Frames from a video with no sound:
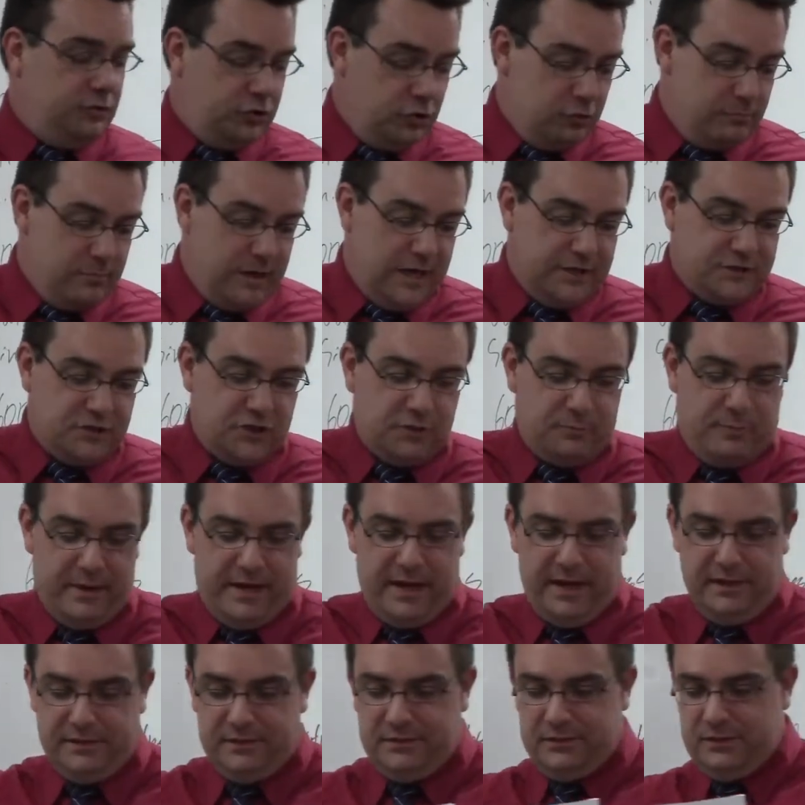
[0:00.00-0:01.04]
Too much
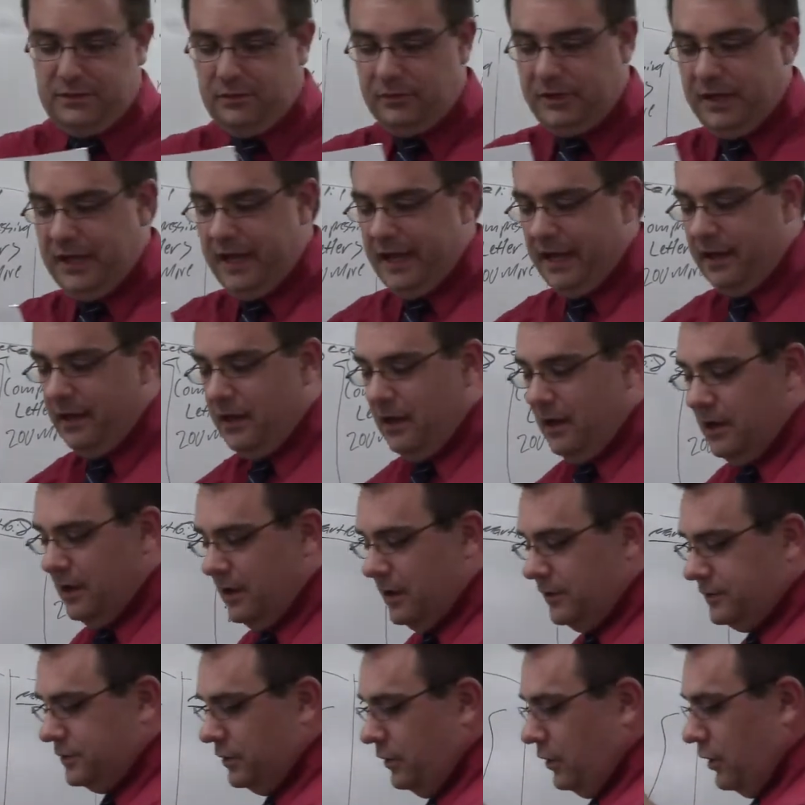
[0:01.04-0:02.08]
space, okay?
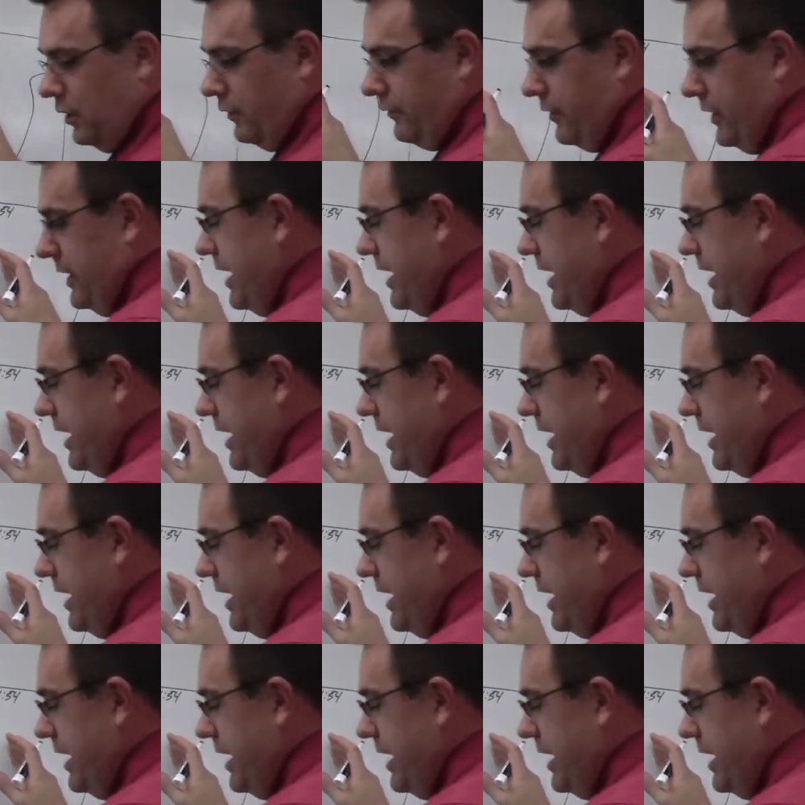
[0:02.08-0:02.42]
So over